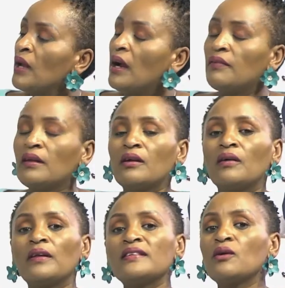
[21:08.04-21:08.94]
I think
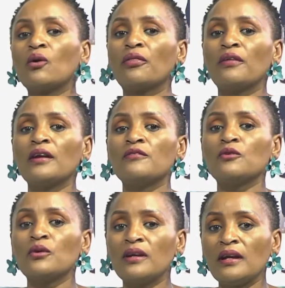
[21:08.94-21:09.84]
this whole thing, if
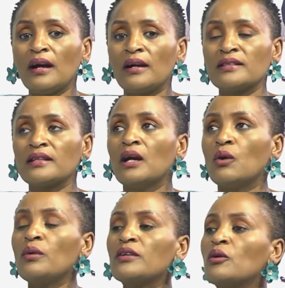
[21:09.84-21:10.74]
you hear us,
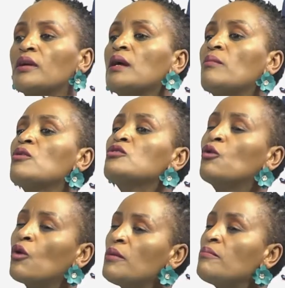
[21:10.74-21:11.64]
we are talking about
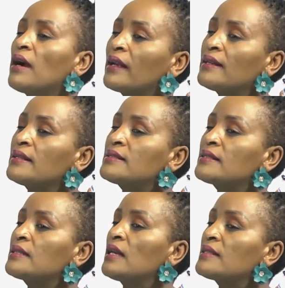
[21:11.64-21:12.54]
going back and
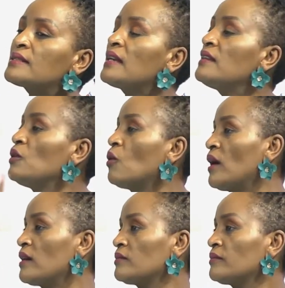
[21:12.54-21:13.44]
study
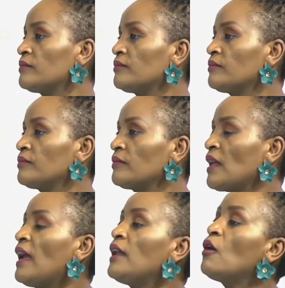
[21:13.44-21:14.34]
Noah.
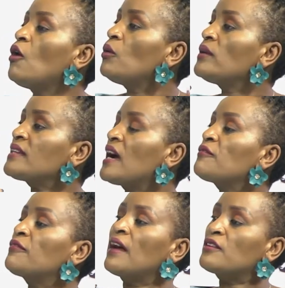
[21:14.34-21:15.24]
And always
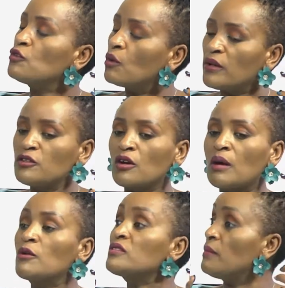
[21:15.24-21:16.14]
have that. You know, when you talk
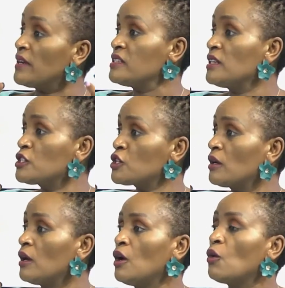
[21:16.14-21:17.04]
about
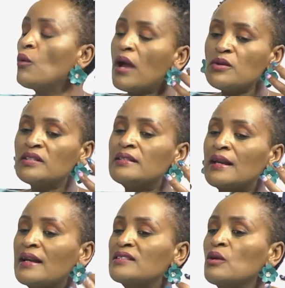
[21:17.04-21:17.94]
imagination, where you sit
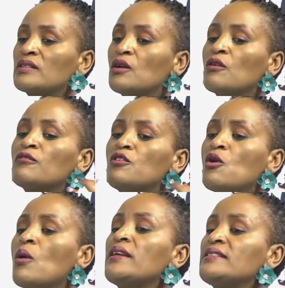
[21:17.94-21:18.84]
and ask yourself,
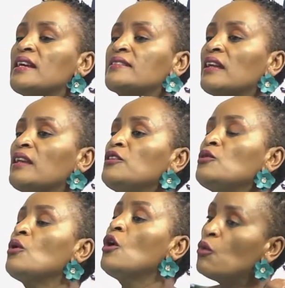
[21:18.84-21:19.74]
Noah is here telling
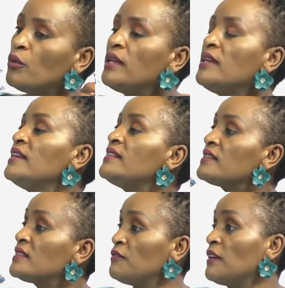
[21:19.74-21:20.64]
you we need
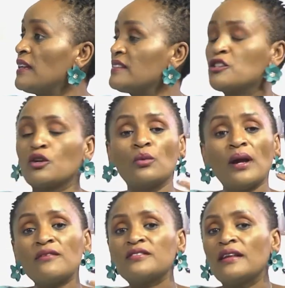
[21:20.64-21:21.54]
civilization. We
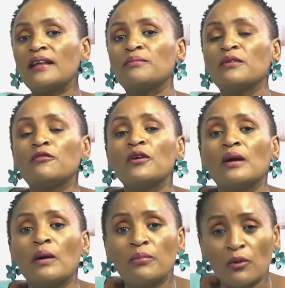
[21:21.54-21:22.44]
have said that before in
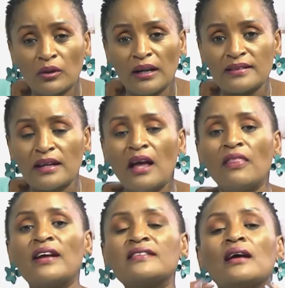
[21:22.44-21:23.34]
our broadcast,
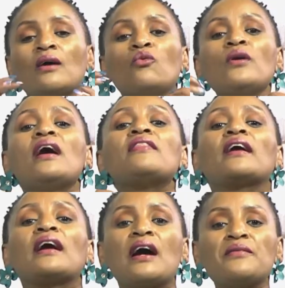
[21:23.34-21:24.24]
that we are the
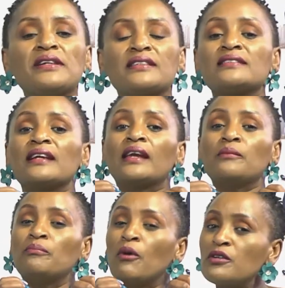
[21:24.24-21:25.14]
carriers. As the
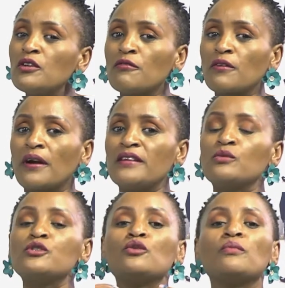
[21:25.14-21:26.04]
body of Christ,
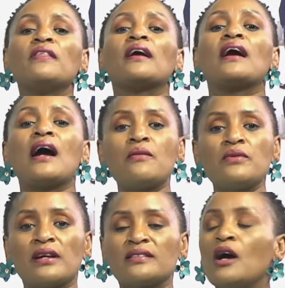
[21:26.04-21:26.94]
we should be the
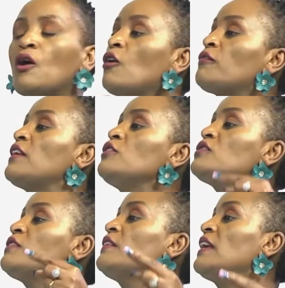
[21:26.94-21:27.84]
carriers of the new
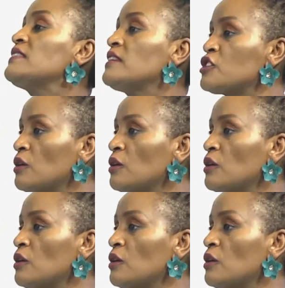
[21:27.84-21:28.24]
civilization.